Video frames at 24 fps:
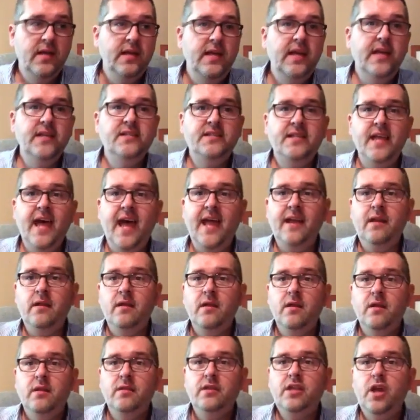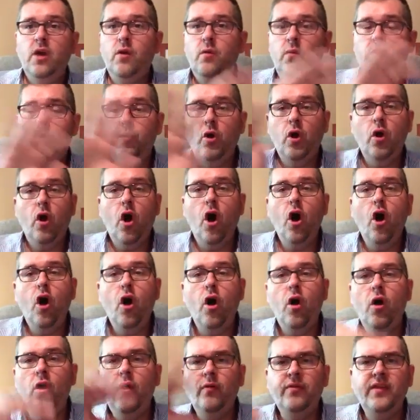is that there were
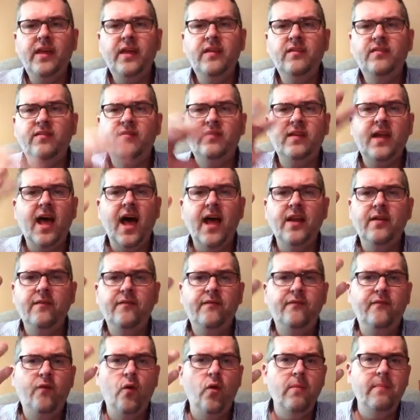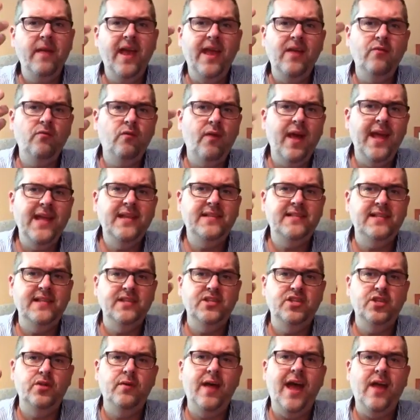all these kind of four main
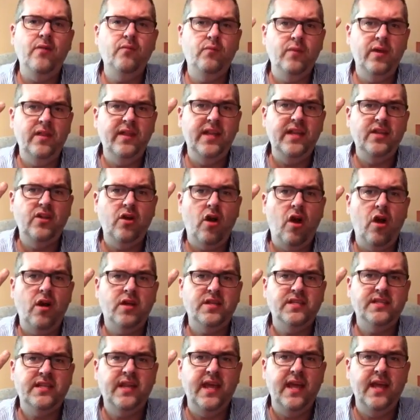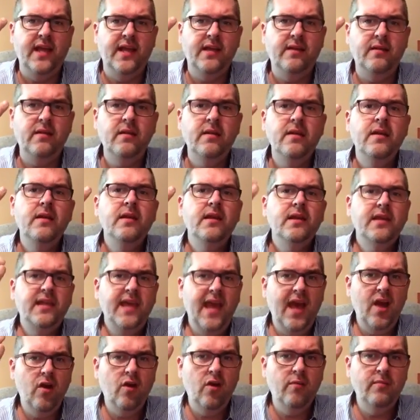races. You had really dark skin,
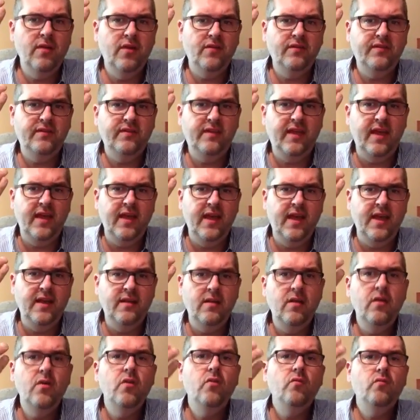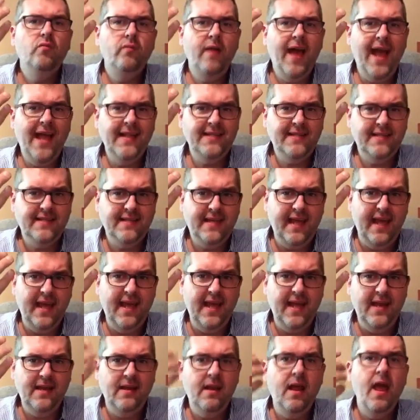caramel skin, red
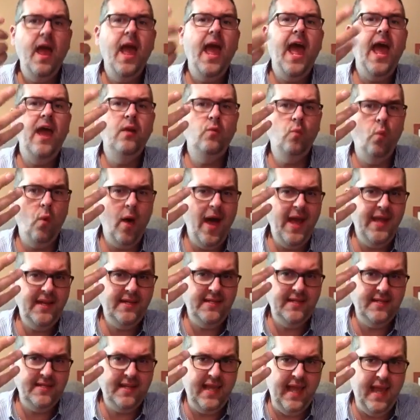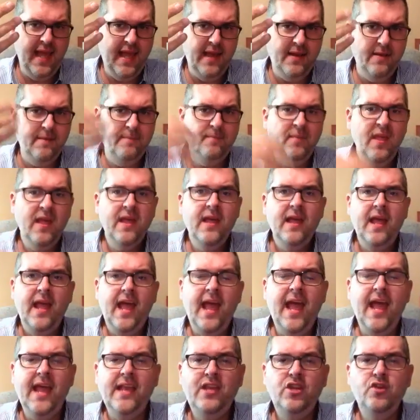skin, and white skin.
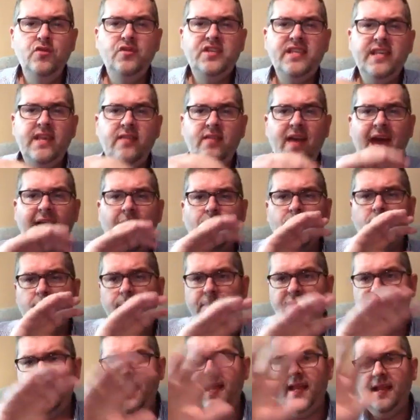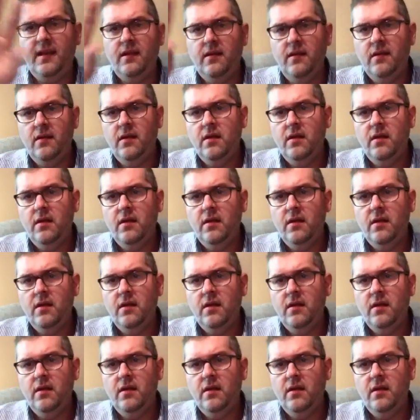And you see that repeat